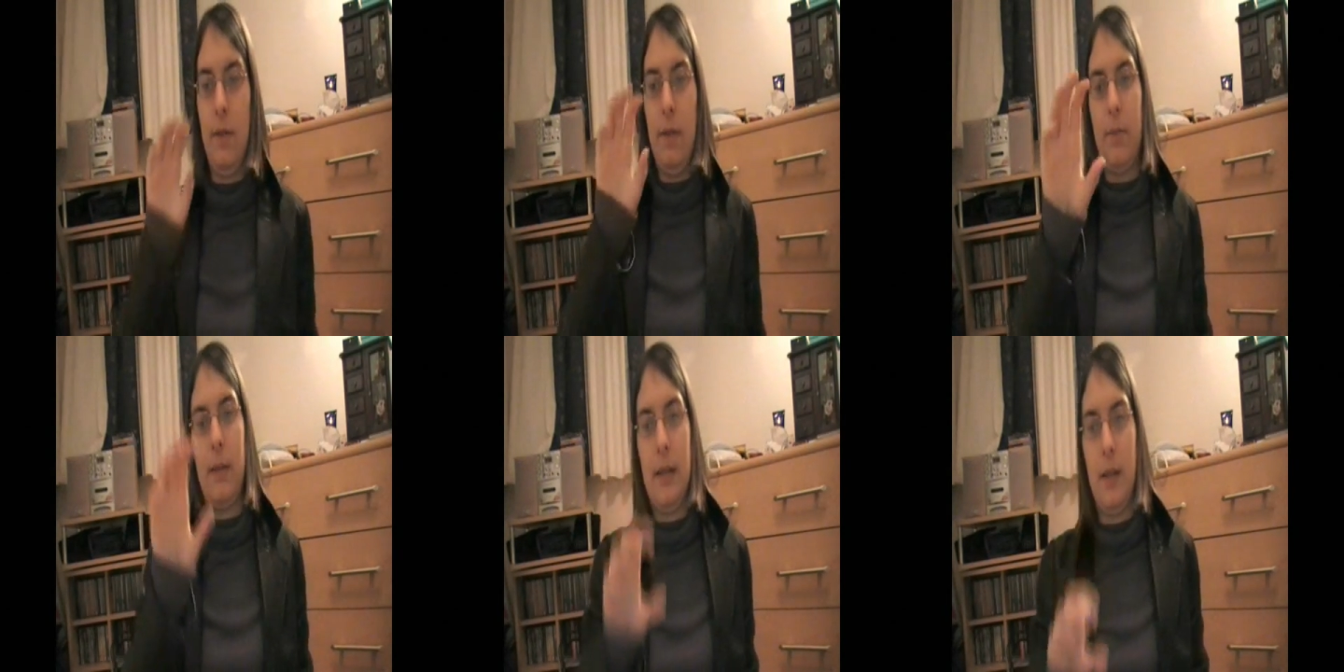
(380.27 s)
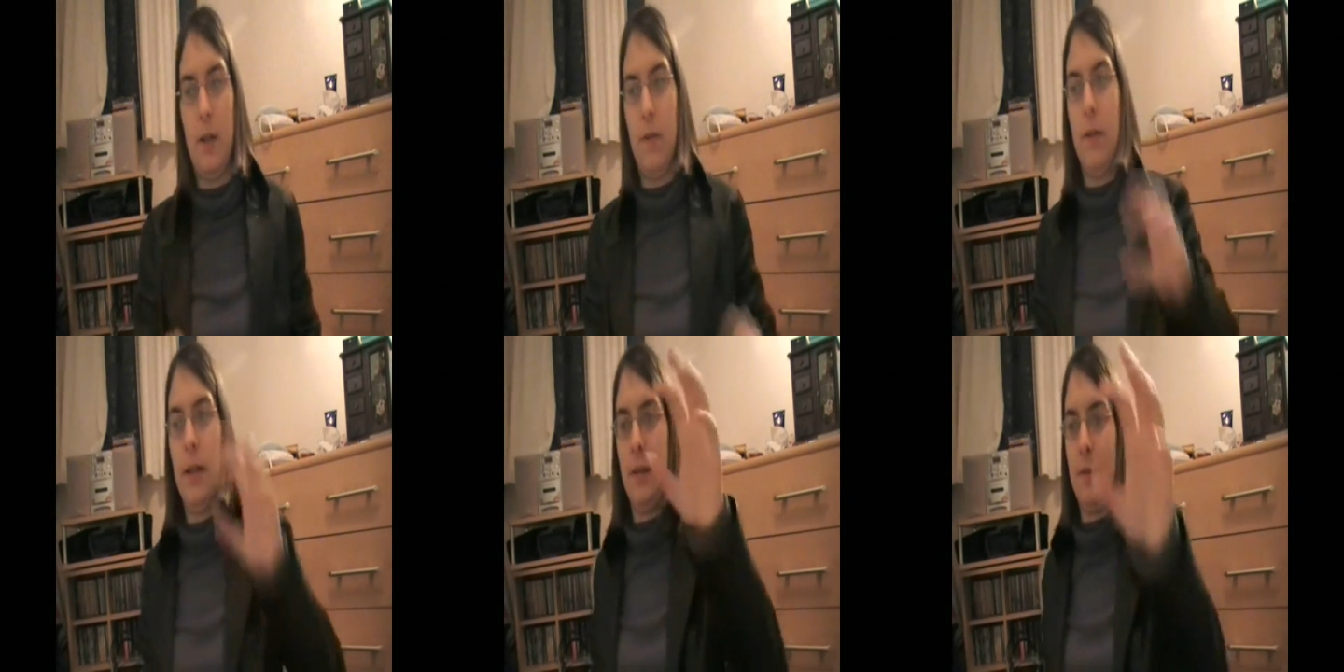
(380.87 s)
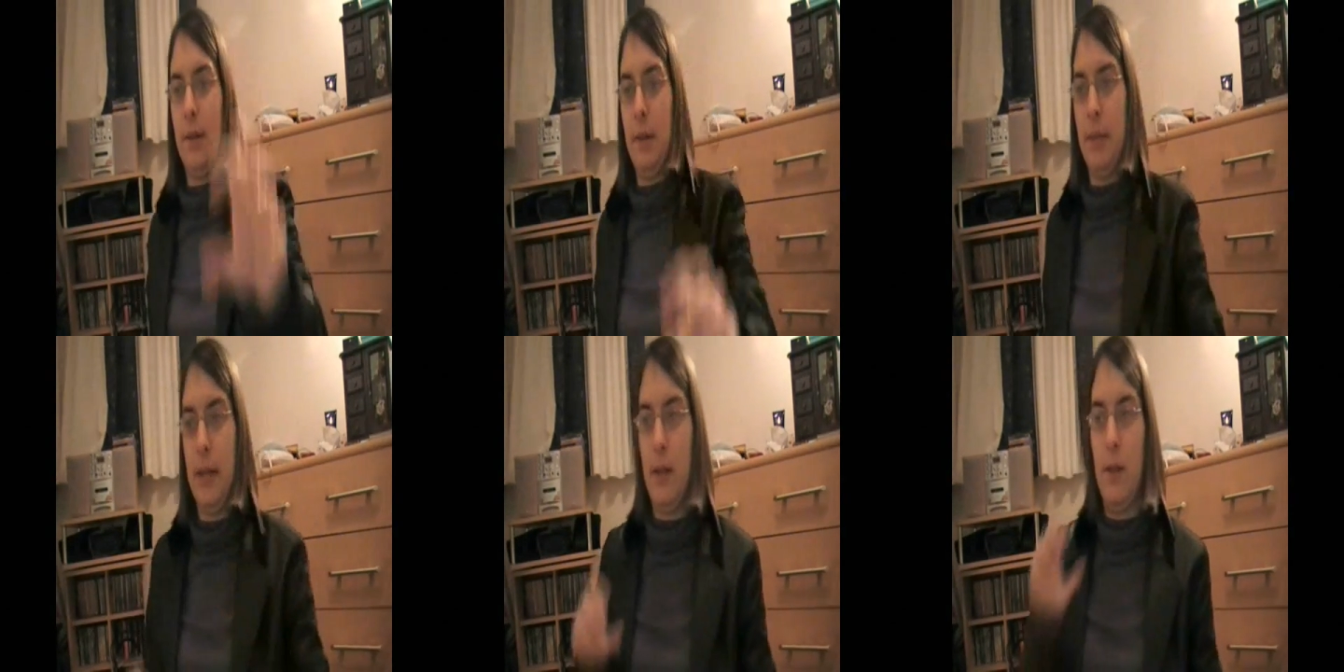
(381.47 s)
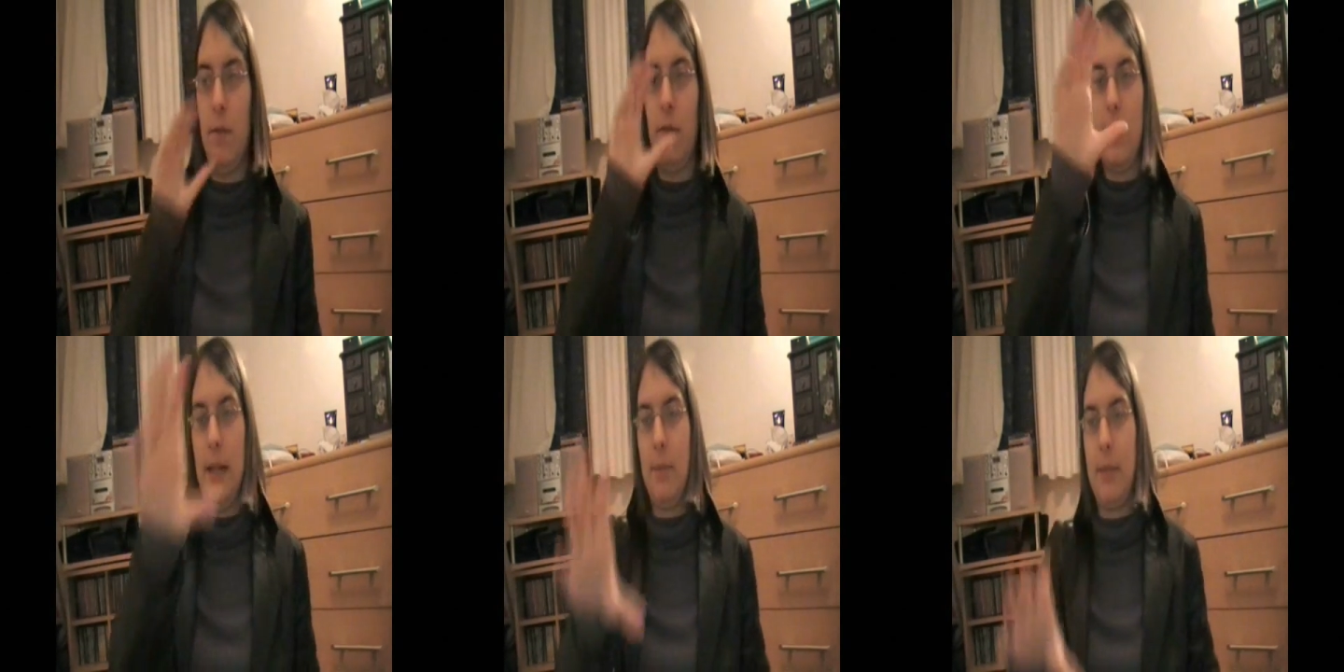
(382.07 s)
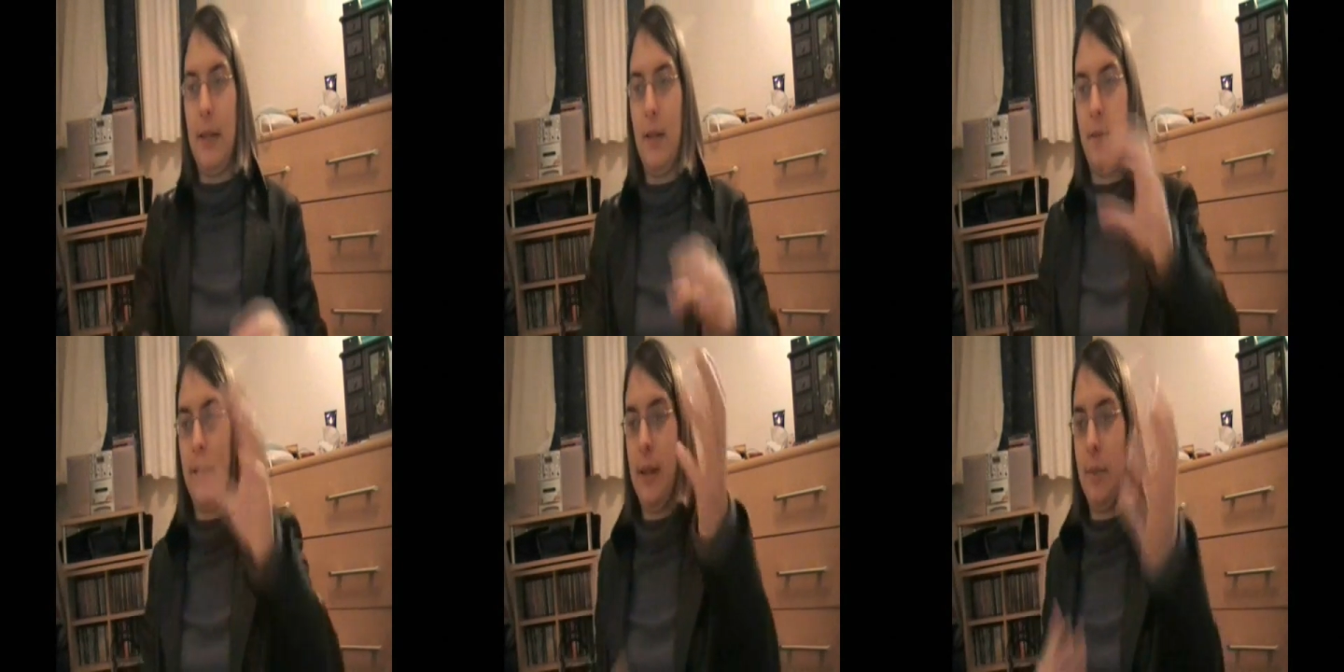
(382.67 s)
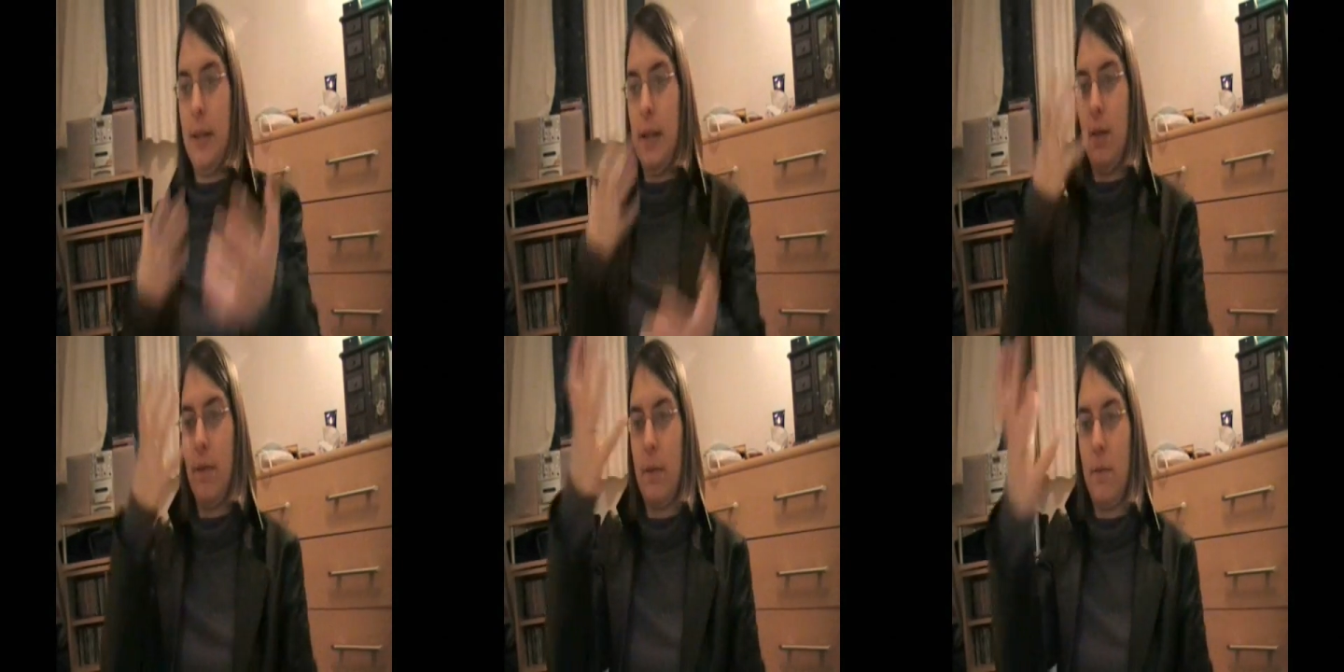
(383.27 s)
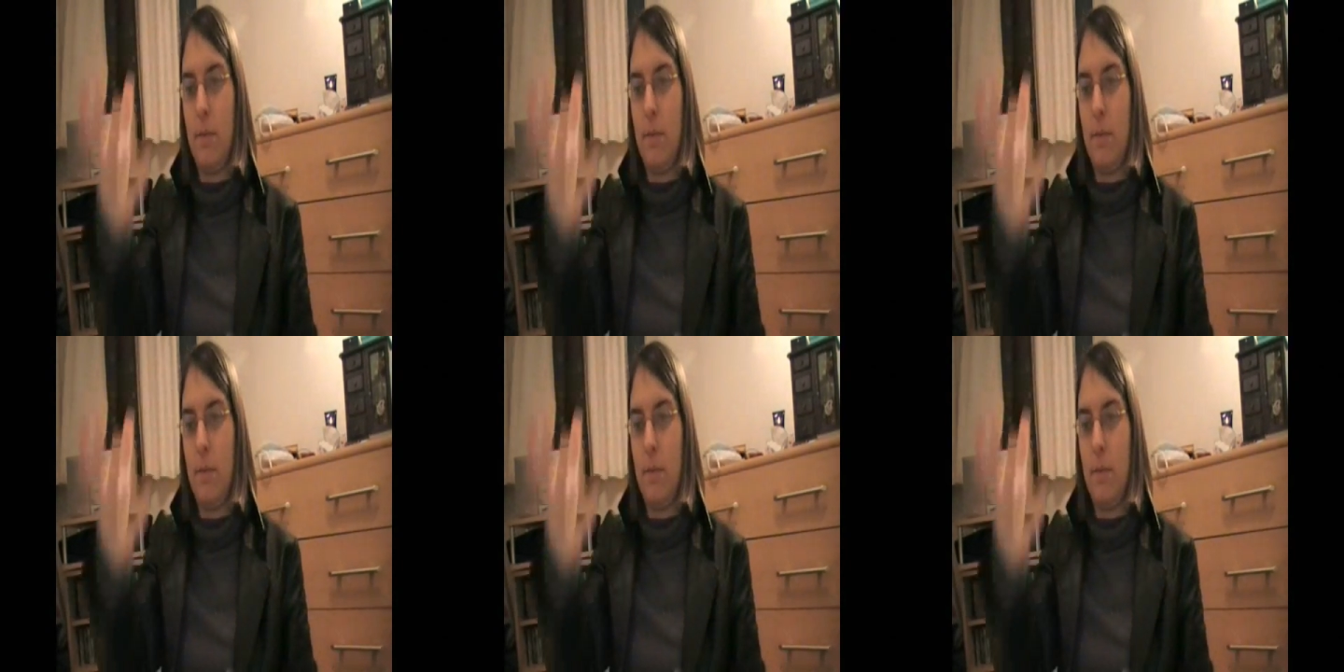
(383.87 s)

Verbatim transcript: 50% off, 75% off, this percent off, this percent off.